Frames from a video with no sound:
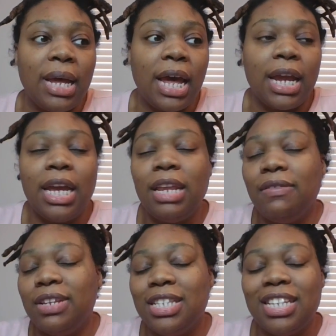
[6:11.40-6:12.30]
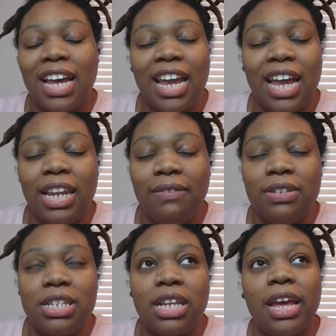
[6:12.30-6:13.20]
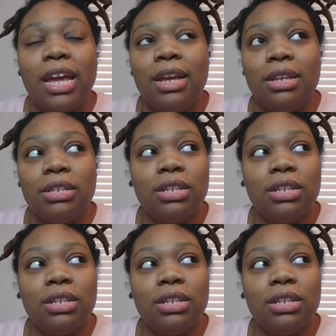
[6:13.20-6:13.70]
I can't even say